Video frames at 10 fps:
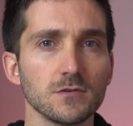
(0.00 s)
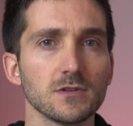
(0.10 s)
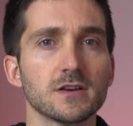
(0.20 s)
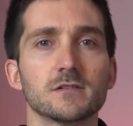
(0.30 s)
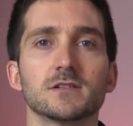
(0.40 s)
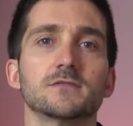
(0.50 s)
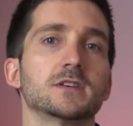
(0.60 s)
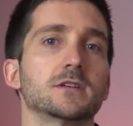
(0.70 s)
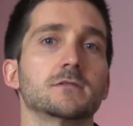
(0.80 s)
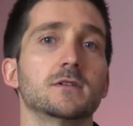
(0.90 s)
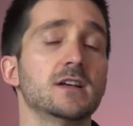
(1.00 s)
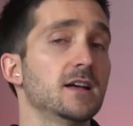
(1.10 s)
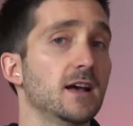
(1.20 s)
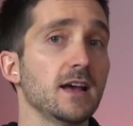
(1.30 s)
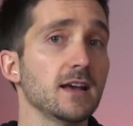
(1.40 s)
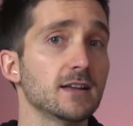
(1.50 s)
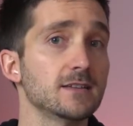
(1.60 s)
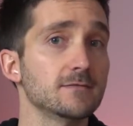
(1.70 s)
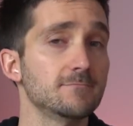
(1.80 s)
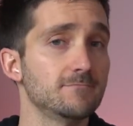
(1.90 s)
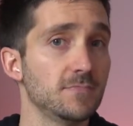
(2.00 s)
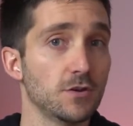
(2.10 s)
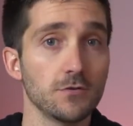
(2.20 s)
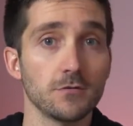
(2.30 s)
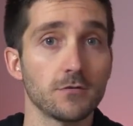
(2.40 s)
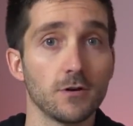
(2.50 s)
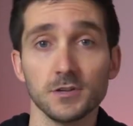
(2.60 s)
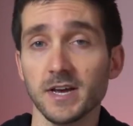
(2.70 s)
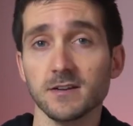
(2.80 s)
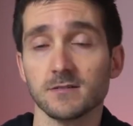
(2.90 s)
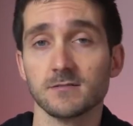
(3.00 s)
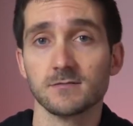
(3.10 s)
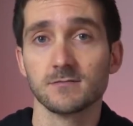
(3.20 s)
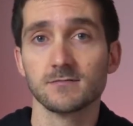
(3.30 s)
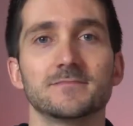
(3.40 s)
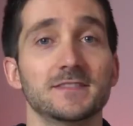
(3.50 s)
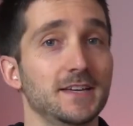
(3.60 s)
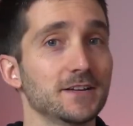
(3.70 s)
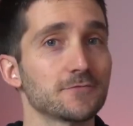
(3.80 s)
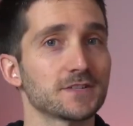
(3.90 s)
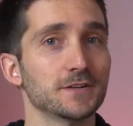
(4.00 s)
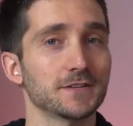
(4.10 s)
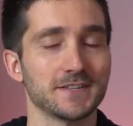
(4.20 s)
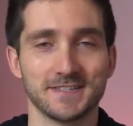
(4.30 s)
later in the video. And you're all done. The end result is